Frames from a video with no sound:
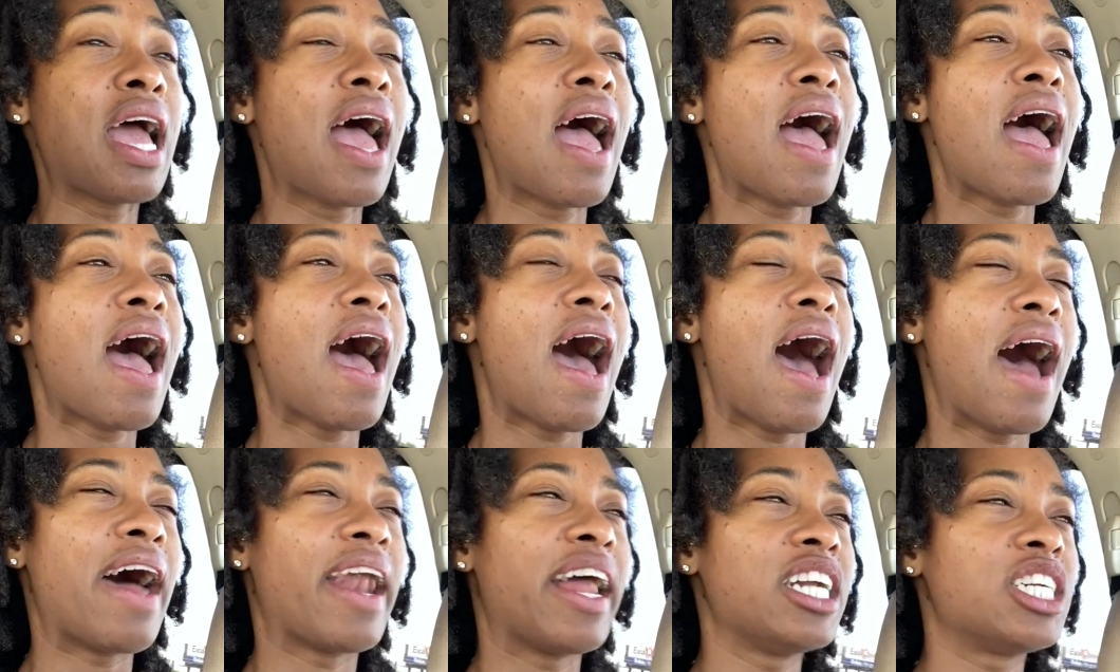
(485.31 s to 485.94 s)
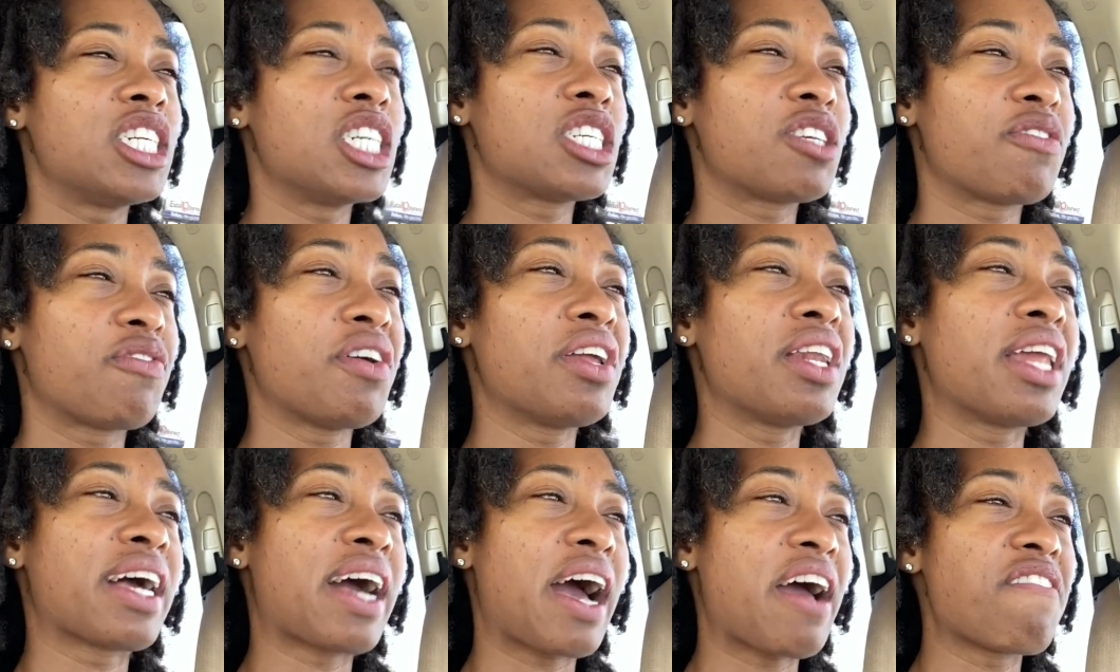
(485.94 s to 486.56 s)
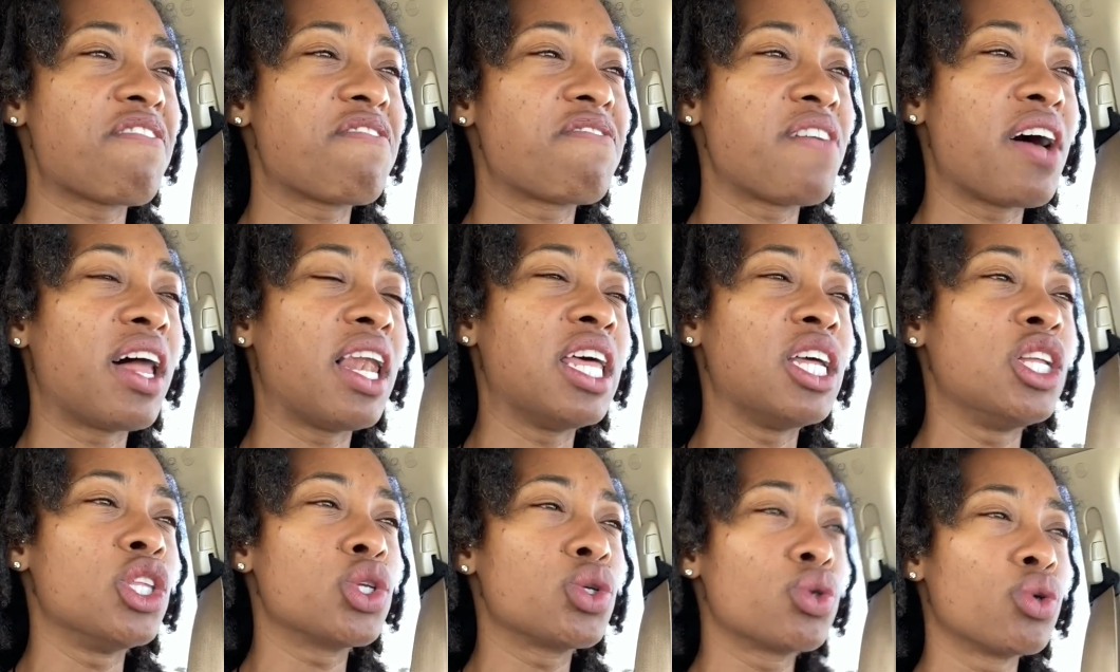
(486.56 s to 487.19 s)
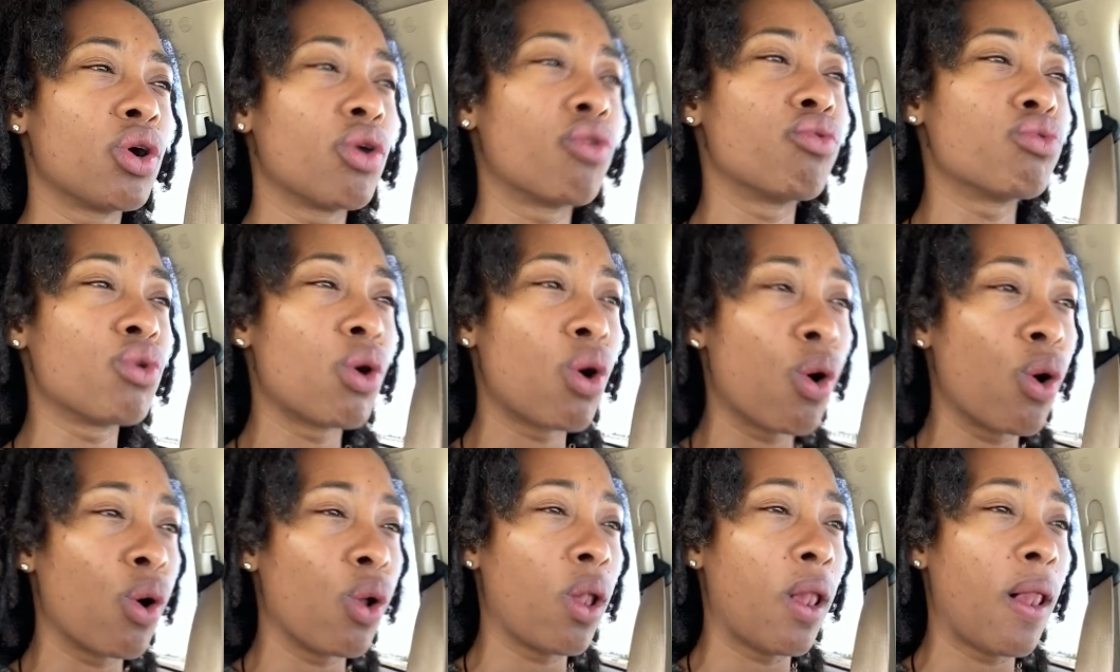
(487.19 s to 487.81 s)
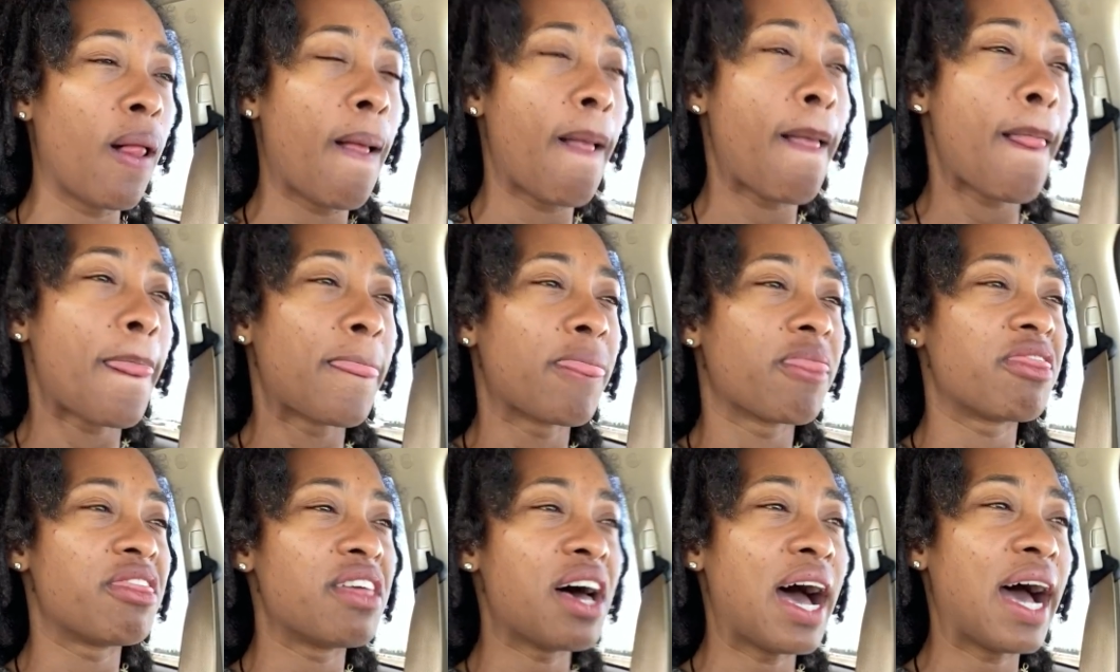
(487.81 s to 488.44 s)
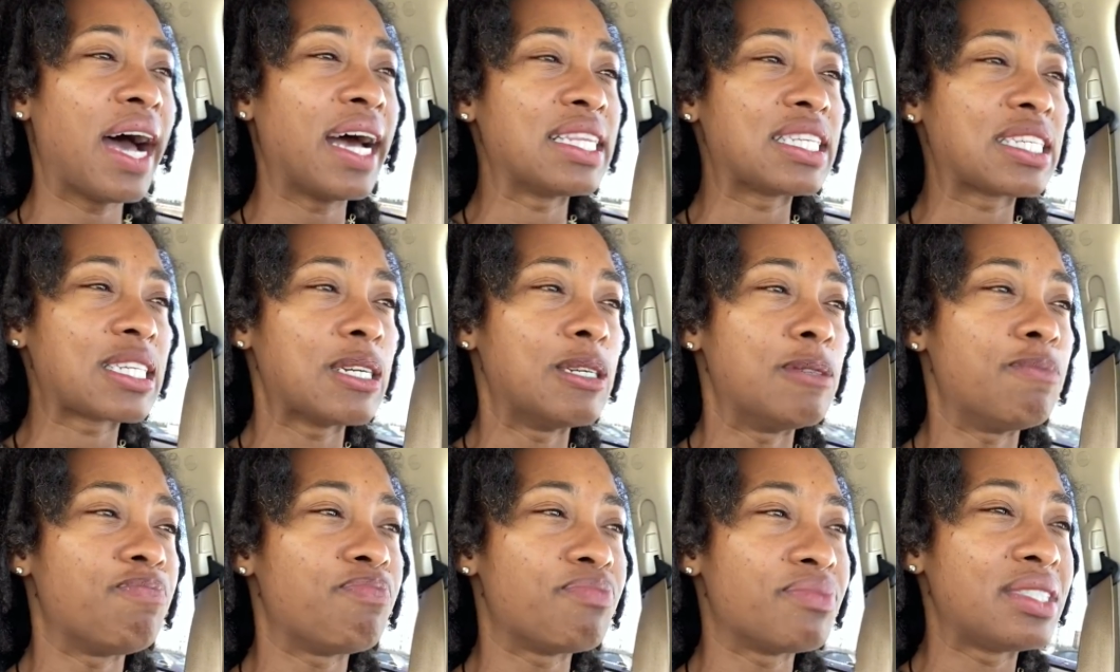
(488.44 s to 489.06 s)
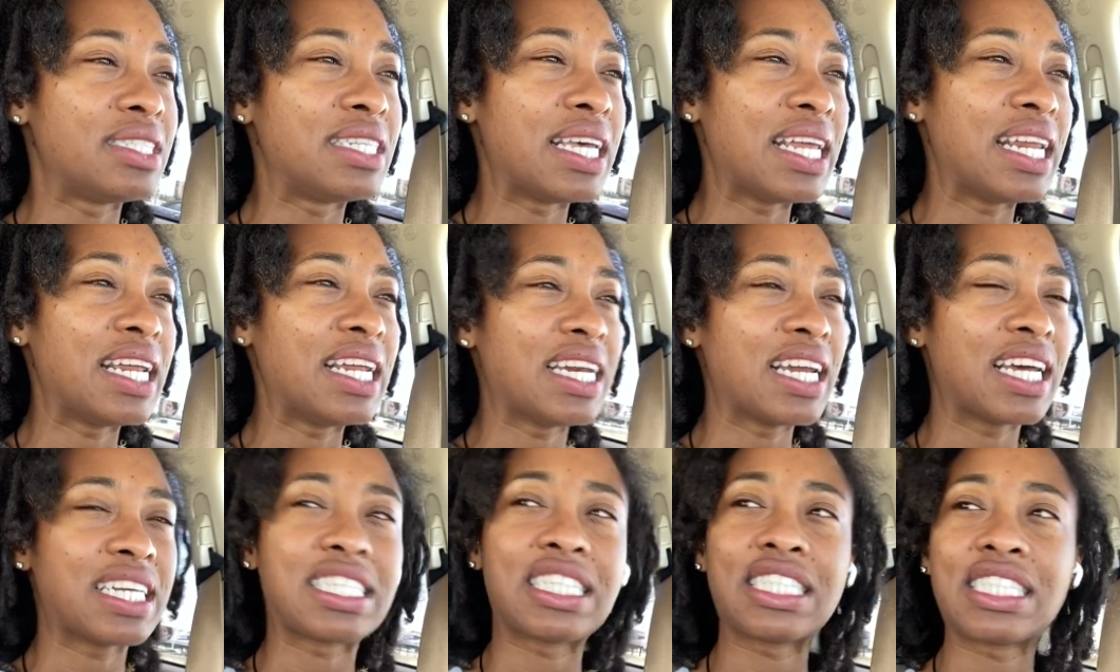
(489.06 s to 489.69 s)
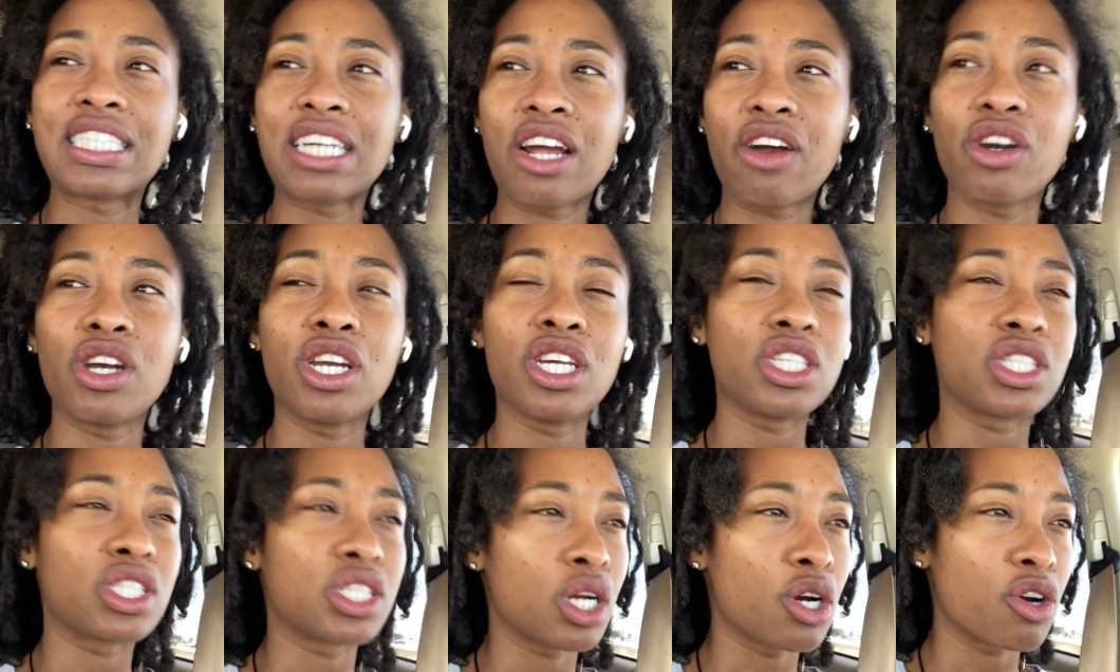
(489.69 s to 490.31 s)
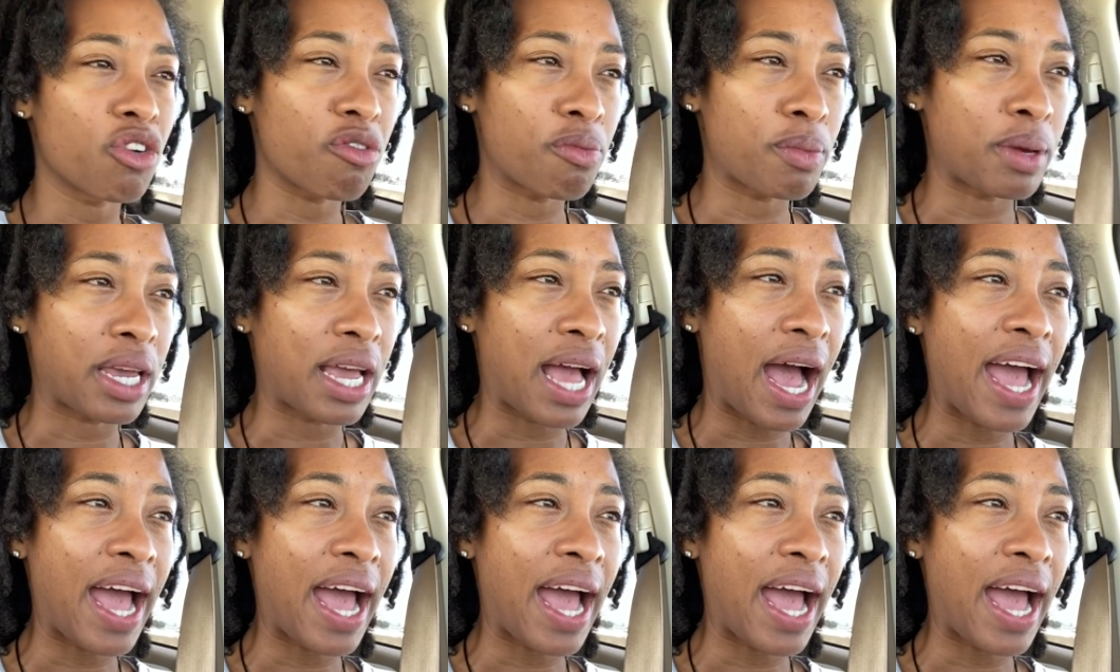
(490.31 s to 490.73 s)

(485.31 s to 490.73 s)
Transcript: And I just feel like I fell into a role that didn't necessarily serve me.